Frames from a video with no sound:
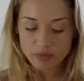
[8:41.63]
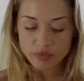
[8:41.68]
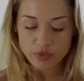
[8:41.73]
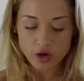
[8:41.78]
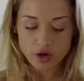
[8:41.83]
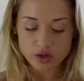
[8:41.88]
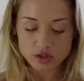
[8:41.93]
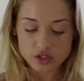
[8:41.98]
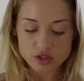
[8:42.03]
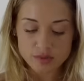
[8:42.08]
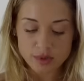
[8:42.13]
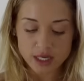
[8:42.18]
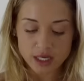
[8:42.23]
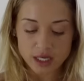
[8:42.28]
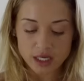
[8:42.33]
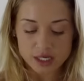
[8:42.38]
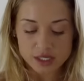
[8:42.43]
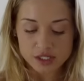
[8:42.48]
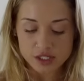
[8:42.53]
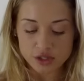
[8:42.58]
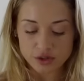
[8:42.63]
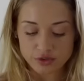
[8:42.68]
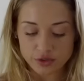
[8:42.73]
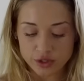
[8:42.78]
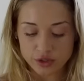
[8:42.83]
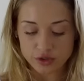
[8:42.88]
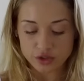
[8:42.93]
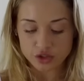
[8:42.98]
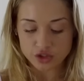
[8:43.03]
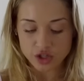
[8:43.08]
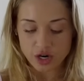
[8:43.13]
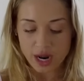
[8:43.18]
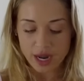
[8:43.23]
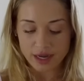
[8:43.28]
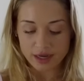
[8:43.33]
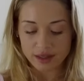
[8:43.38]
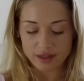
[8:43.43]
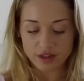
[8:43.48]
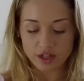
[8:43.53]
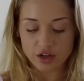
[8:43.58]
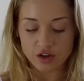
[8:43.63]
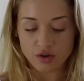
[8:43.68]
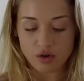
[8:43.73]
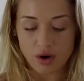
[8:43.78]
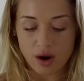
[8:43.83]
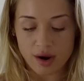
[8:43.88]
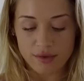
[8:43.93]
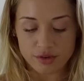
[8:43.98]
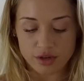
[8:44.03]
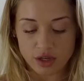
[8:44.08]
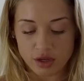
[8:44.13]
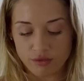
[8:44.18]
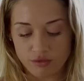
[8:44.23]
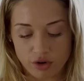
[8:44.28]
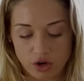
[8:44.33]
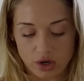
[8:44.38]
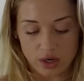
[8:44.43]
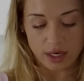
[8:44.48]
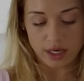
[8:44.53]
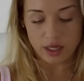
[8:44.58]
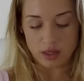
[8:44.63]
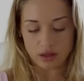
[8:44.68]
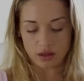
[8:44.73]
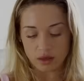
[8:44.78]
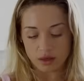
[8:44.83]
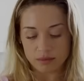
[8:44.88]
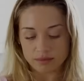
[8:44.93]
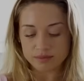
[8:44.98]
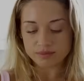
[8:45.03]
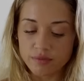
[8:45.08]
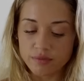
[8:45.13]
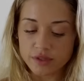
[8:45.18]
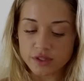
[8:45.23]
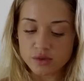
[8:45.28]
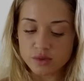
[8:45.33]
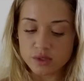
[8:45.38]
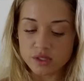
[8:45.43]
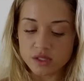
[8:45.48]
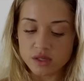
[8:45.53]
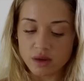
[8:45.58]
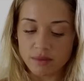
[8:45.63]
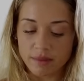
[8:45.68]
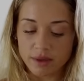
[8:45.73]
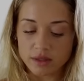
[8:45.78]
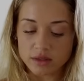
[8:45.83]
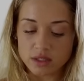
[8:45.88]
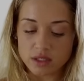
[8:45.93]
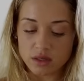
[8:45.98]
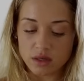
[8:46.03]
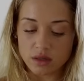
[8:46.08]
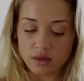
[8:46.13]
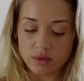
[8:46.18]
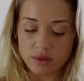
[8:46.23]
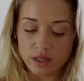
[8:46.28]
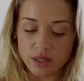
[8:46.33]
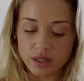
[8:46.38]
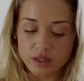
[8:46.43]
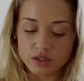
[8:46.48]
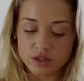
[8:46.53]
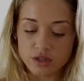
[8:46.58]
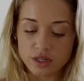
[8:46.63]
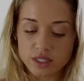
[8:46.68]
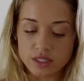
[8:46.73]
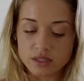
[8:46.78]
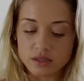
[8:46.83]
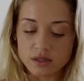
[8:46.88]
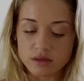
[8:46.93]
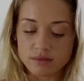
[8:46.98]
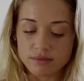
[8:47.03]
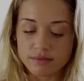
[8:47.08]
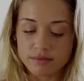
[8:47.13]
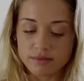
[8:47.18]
That'll just make it easier for you to track, and then you don't have to convert anything. This one's not melted all the way, that's crazy.